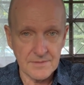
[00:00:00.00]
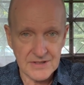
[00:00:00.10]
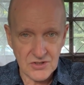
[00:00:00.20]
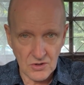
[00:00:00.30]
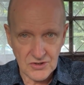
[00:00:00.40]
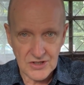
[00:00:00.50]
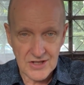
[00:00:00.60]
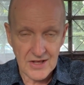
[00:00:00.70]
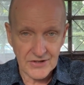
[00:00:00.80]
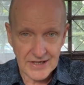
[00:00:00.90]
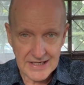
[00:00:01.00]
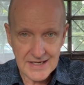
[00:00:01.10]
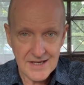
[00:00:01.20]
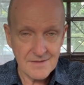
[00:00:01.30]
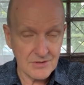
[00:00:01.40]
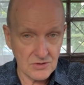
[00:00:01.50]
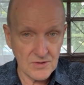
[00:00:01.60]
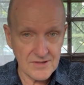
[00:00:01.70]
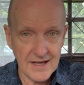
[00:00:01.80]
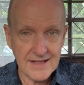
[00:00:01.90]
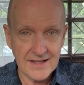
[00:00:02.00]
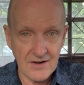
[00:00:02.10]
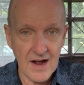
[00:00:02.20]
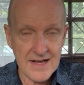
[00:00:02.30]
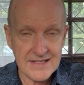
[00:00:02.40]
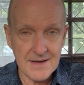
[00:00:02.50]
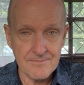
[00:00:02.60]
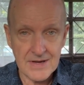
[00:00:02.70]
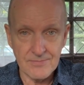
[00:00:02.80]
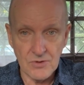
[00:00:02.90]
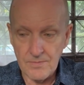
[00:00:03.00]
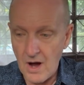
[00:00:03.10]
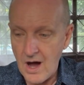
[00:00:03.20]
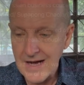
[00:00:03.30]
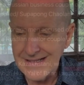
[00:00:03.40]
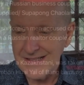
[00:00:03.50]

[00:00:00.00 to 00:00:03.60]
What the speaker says: a bit dodgy the other day, but it looks like there are some people behind